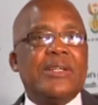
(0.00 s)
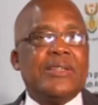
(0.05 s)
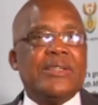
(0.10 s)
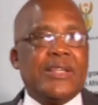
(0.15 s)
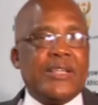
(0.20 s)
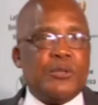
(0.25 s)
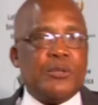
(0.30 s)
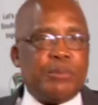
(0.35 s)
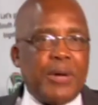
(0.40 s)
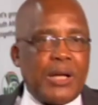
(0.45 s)

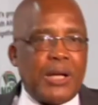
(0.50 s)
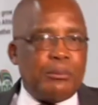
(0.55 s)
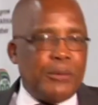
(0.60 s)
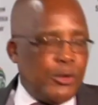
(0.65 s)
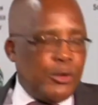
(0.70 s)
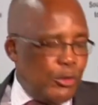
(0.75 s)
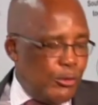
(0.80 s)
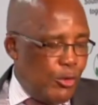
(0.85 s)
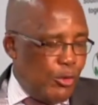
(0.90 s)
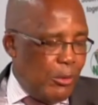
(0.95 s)
The
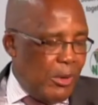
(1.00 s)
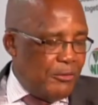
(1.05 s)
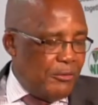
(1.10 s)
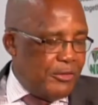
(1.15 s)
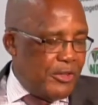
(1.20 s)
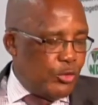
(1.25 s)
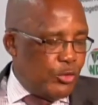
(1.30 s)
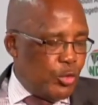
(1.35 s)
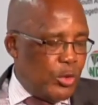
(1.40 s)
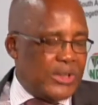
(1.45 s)
Department of Home
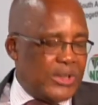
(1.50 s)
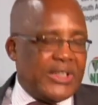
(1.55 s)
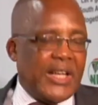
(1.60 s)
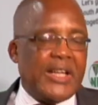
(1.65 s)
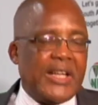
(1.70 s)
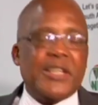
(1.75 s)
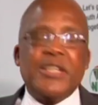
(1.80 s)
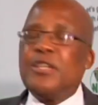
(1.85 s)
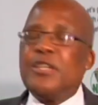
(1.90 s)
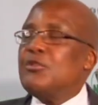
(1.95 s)
Affairs will
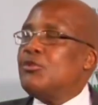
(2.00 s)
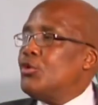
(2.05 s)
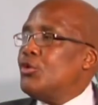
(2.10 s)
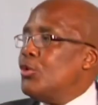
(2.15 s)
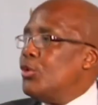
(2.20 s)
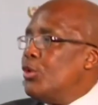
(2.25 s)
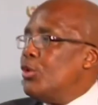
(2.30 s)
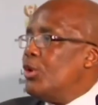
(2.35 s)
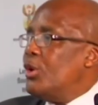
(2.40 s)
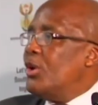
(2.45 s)
then give
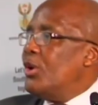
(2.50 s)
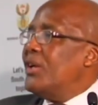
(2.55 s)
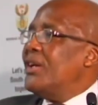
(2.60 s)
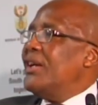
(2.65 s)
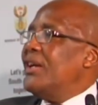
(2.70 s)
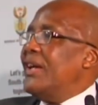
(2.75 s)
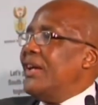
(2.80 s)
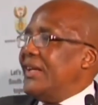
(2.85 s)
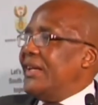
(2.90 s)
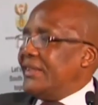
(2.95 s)
you
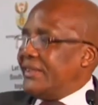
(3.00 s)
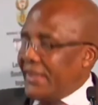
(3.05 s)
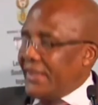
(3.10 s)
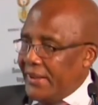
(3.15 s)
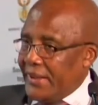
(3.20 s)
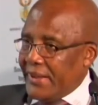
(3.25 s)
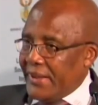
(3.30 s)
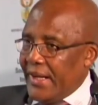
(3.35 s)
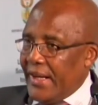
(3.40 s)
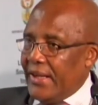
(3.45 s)
a
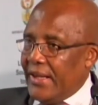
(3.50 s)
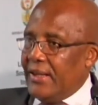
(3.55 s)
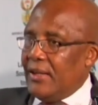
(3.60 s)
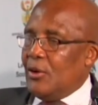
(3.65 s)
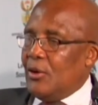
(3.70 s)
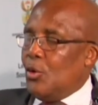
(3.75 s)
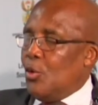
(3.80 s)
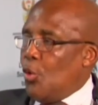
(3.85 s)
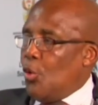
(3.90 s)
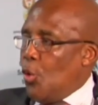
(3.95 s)
general
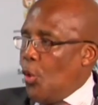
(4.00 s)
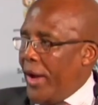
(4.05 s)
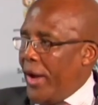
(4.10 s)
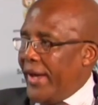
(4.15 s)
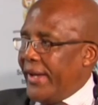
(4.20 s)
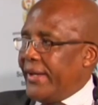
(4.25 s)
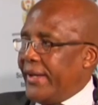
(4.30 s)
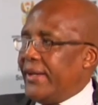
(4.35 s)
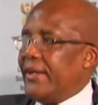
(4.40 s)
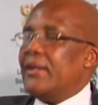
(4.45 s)

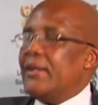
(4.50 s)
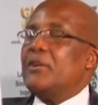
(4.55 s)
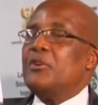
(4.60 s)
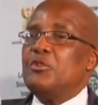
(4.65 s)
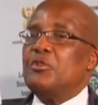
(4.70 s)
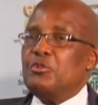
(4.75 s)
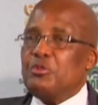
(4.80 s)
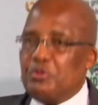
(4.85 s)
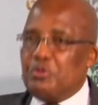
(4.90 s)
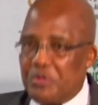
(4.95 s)
work
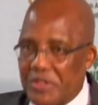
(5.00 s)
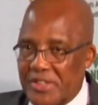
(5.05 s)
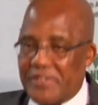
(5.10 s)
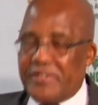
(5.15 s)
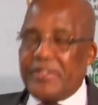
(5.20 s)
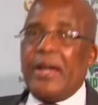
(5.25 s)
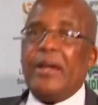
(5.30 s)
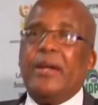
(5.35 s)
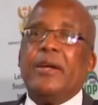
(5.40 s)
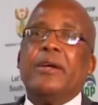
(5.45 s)

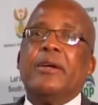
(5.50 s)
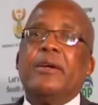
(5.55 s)
visa.